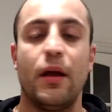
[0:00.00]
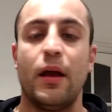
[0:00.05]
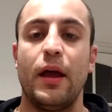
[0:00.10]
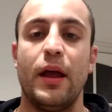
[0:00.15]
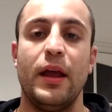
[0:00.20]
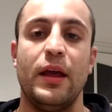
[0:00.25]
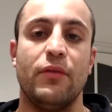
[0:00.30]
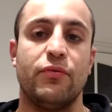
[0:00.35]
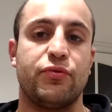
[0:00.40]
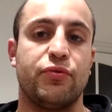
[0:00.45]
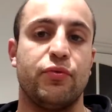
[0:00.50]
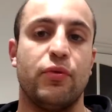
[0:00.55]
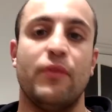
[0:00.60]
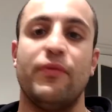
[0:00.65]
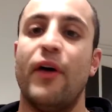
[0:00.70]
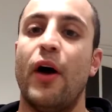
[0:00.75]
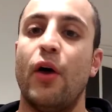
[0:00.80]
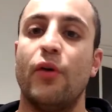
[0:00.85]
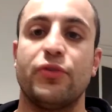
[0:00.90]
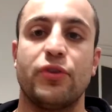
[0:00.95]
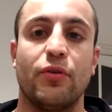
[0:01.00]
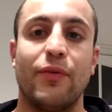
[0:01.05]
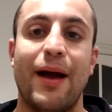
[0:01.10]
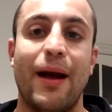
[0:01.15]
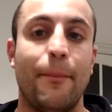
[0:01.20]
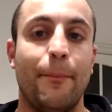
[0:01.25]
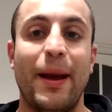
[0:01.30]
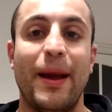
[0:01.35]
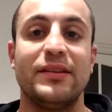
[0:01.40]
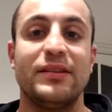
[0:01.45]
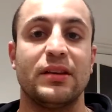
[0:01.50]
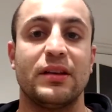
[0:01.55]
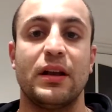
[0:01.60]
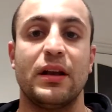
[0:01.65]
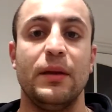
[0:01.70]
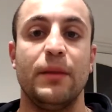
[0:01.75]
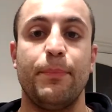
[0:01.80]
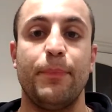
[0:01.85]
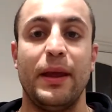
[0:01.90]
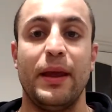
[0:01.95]
is revolved around
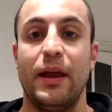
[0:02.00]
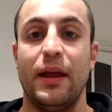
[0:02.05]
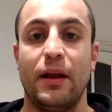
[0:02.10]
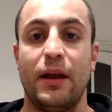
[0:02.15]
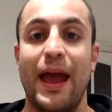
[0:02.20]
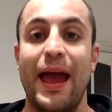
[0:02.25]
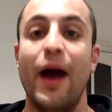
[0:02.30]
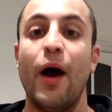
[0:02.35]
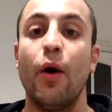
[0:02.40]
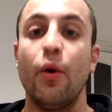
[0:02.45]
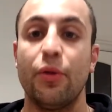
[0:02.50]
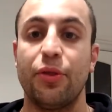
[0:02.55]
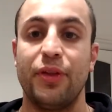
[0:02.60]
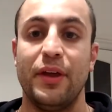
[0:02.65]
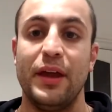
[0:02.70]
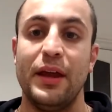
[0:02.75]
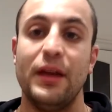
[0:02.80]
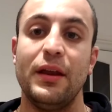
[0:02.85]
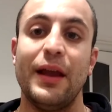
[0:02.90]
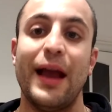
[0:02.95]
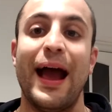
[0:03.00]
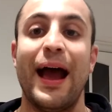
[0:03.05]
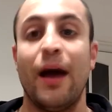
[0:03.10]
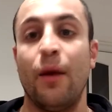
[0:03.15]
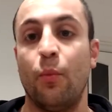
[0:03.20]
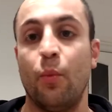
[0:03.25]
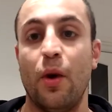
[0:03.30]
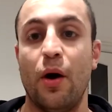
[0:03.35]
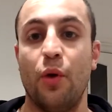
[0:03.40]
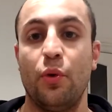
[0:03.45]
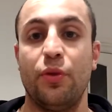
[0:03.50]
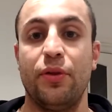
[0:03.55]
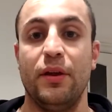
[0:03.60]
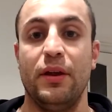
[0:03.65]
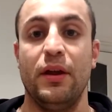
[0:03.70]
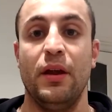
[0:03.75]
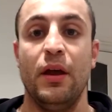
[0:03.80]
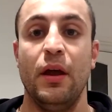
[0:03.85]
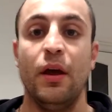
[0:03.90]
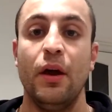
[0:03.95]
basically being healthy and wealthy,
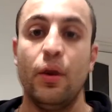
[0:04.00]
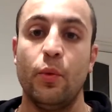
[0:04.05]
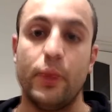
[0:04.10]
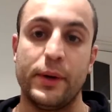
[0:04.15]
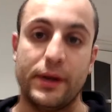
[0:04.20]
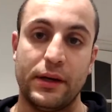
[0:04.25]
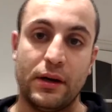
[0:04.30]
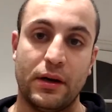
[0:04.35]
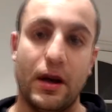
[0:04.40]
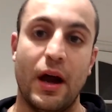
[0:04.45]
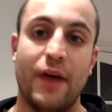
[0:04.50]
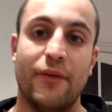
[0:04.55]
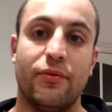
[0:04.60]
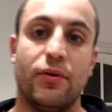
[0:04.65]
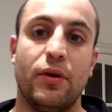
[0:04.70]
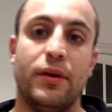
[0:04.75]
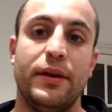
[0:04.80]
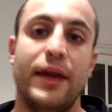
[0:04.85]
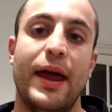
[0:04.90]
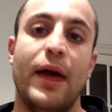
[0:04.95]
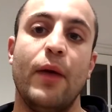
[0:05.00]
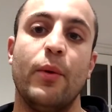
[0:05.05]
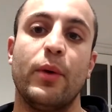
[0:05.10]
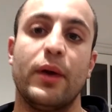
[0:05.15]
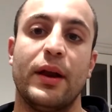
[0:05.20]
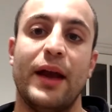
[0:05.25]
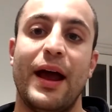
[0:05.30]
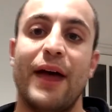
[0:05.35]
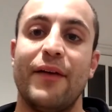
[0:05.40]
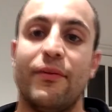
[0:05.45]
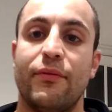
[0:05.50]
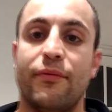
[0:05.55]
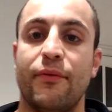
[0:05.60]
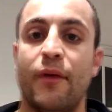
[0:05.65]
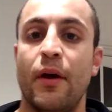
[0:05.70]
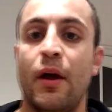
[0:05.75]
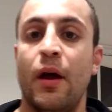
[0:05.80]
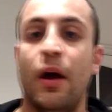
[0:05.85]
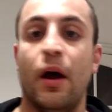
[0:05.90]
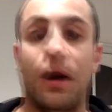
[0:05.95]
we're going to cover on there. We're going to have,
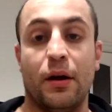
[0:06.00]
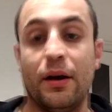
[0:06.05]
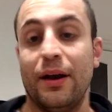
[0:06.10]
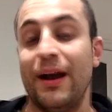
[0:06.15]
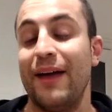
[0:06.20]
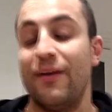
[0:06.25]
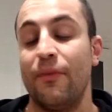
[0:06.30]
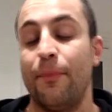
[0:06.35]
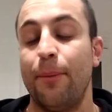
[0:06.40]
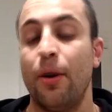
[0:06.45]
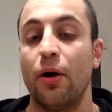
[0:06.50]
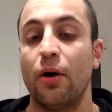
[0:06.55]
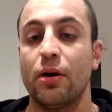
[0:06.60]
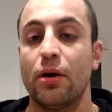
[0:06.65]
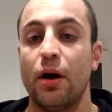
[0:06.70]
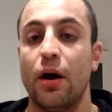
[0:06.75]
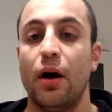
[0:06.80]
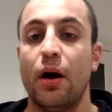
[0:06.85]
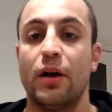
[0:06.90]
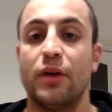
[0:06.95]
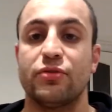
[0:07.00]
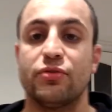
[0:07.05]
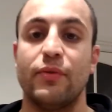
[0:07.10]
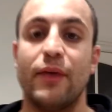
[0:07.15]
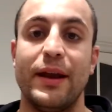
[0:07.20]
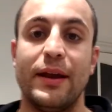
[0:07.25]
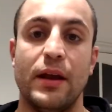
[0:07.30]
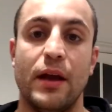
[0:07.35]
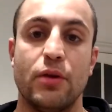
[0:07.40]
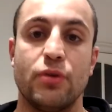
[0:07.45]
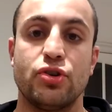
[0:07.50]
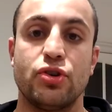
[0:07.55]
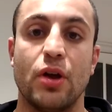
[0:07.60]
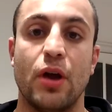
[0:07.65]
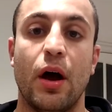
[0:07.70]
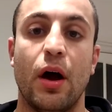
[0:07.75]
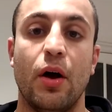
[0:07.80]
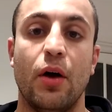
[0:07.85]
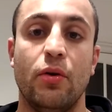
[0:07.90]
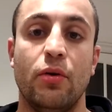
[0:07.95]
I'm going to have a podcast, radio
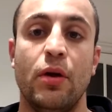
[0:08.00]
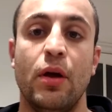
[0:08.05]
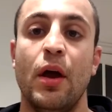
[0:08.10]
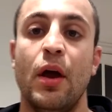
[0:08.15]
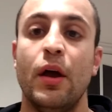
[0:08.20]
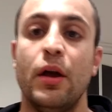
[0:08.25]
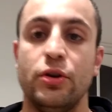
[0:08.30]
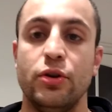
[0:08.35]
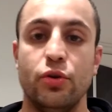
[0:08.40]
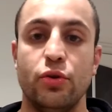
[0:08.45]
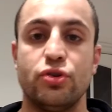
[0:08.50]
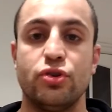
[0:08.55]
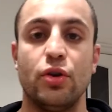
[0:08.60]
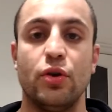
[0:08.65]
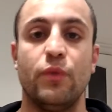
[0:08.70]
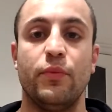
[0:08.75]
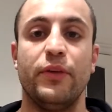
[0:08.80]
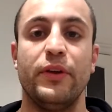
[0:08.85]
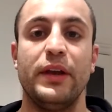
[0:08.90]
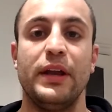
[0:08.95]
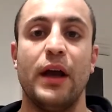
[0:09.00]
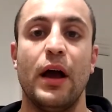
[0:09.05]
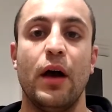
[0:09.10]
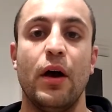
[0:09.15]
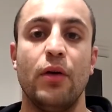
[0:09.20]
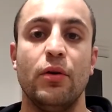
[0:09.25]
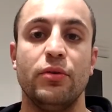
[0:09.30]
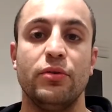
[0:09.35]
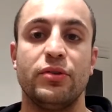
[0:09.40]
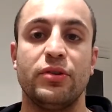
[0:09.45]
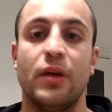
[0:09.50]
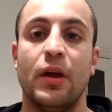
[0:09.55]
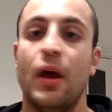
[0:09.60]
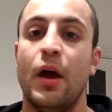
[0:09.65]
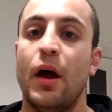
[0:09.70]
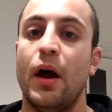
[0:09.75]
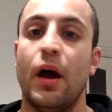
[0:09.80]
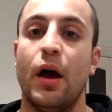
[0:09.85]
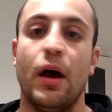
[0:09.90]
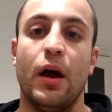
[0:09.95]
show, YouTube videos.
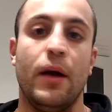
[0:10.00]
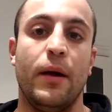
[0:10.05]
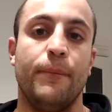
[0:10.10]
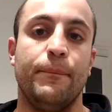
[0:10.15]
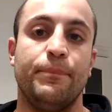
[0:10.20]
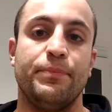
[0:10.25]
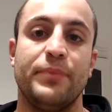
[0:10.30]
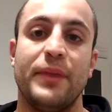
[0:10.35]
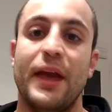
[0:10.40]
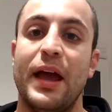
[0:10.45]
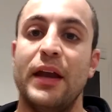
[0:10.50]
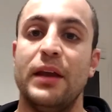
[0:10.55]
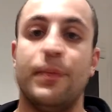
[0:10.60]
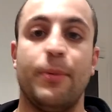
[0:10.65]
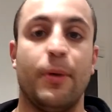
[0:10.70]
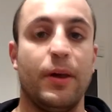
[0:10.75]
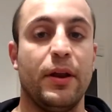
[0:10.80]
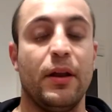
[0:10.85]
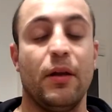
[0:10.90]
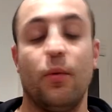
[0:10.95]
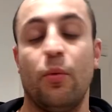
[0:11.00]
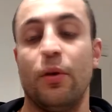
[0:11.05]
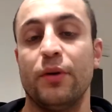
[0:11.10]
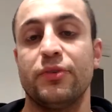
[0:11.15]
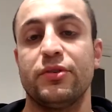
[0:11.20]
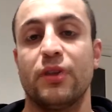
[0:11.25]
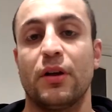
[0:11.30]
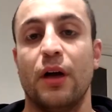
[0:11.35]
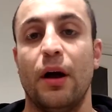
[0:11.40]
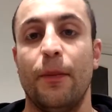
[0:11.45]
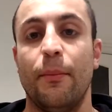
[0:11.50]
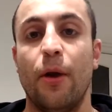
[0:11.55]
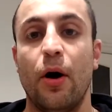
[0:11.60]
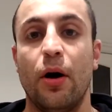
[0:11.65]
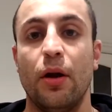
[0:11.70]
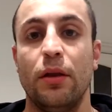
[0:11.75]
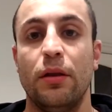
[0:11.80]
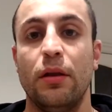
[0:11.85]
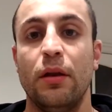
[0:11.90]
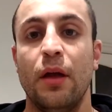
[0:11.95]
Um, anybody that wants to come
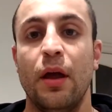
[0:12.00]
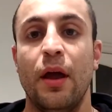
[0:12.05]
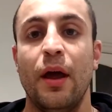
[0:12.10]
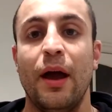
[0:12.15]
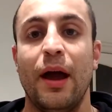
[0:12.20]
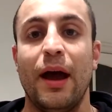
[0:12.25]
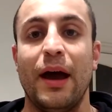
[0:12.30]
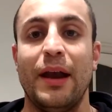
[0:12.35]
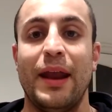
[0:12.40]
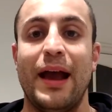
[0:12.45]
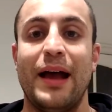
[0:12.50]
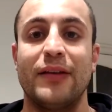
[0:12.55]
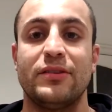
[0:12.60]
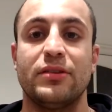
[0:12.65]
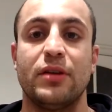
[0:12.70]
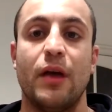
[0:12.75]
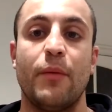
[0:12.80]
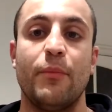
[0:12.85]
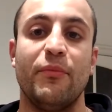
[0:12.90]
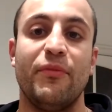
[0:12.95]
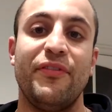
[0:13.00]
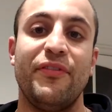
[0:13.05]
on and has some